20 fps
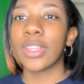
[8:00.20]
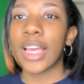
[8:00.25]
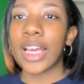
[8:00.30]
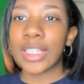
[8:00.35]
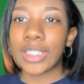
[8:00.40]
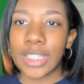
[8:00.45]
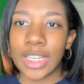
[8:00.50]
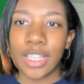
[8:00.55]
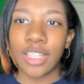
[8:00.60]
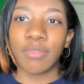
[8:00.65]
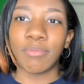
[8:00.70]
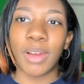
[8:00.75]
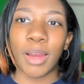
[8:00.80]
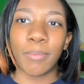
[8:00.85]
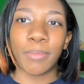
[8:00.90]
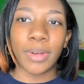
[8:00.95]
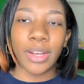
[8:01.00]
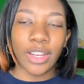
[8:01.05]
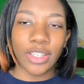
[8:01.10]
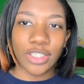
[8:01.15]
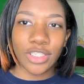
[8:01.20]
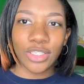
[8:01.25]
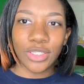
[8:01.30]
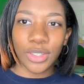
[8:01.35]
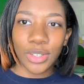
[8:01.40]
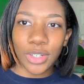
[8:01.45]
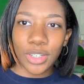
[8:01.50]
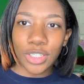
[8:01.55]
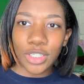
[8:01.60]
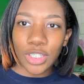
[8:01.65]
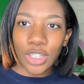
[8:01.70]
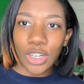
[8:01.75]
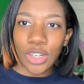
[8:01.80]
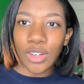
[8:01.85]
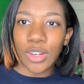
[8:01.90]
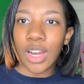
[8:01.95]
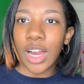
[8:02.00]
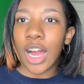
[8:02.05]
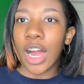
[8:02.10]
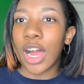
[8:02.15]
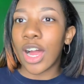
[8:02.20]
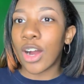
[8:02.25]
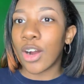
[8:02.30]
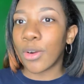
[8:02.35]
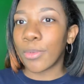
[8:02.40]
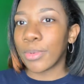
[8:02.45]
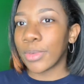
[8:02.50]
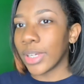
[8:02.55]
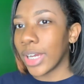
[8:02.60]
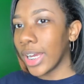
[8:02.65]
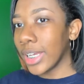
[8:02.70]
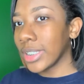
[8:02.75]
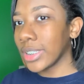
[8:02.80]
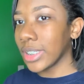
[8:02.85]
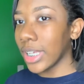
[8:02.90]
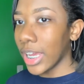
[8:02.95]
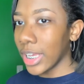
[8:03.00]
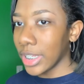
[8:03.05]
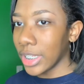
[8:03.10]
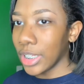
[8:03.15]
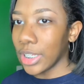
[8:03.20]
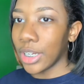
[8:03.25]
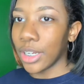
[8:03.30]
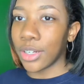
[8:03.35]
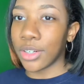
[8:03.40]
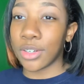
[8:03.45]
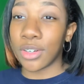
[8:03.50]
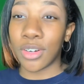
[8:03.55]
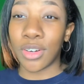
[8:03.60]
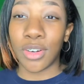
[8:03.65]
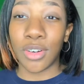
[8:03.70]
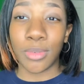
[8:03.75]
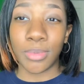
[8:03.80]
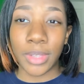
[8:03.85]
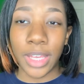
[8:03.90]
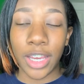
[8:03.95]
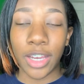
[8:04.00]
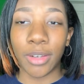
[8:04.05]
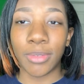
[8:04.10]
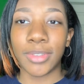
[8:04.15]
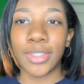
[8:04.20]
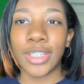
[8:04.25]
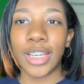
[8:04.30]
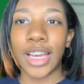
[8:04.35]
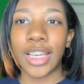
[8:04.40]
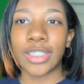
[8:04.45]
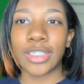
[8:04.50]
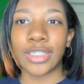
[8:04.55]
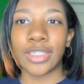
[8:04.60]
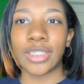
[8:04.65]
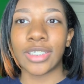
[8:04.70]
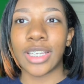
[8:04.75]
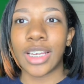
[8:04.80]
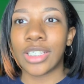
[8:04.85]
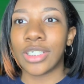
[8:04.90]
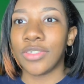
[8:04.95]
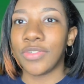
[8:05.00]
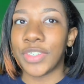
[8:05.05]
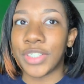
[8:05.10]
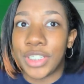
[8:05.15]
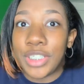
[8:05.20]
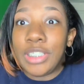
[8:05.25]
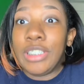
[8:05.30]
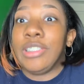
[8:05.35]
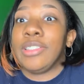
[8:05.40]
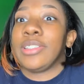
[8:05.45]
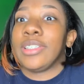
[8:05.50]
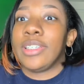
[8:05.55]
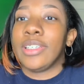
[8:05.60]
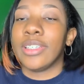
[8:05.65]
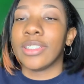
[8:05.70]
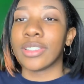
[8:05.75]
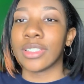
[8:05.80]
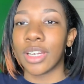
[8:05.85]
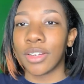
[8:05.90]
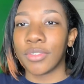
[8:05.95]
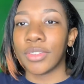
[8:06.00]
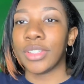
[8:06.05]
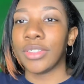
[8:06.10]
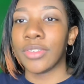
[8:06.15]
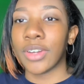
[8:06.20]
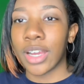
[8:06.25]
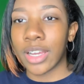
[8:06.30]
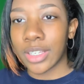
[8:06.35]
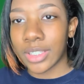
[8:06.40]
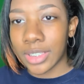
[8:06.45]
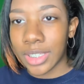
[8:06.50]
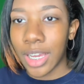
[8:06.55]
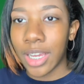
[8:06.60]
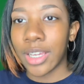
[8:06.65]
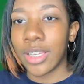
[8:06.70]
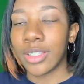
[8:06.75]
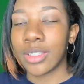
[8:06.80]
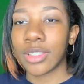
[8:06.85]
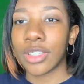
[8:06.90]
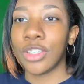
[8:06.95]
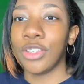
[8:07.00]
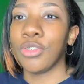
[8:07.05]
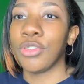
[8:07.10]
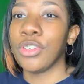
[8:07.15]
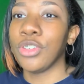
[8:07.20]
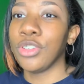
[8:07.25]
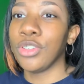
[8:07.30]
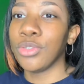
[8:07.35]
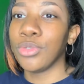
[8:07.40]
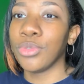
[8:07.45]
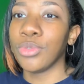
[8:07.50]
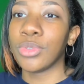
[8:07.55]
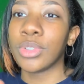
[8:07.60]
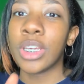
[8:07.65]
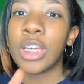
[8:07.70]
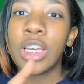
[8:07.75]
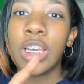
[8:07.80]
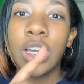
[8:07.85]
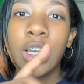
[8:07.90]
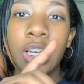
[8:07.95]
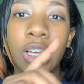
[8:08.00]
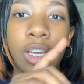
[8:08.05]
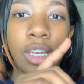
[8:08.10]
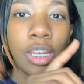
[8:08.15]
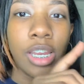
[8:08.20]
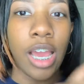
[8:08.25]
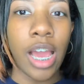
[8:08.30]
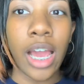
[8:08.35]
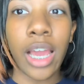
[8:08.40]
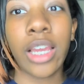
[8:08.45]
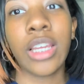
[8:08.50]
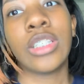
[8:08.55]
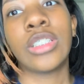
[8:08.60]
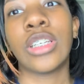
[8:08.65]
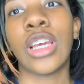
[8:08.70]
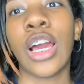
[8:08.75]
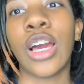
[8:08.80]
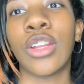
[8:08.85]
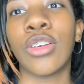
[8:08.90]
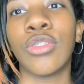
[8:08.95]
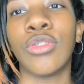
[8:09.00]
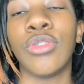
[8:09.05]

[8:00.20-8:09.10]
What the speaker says: That's the end of my brow tutorial. I hope you guys liked it, and I hope that helped you guys, because it's actually very easy. It's not really rocket science. You can use an eyeshadow.